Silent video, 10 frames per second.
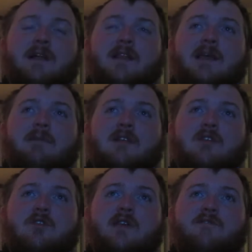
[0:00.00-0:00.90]
by the name of
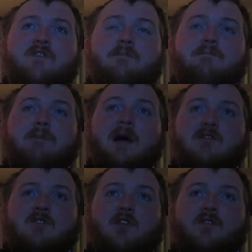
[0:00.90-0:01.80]
Lily from
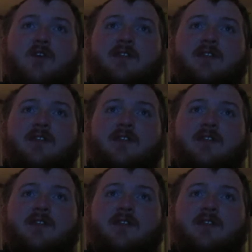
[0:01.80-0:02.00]
Boston University.